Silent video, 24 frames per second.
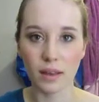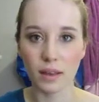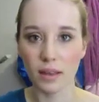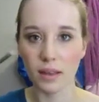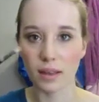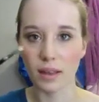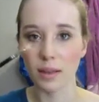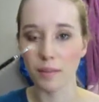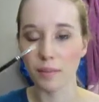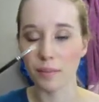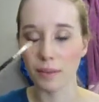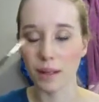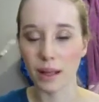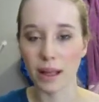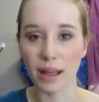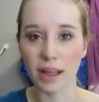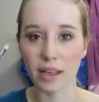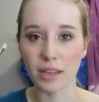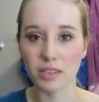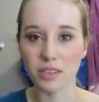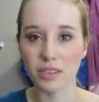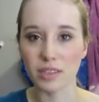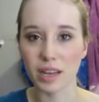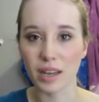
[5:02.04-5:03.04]
Like
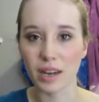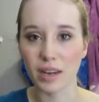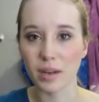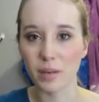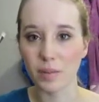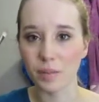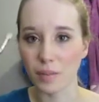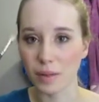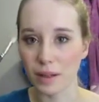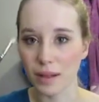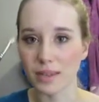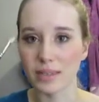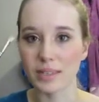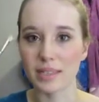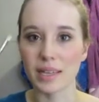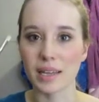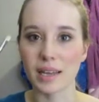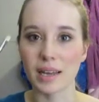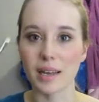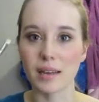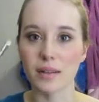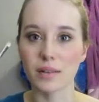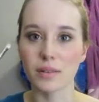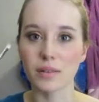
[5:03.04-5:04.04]
applying shadow, blending
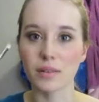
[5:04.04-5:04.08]
it,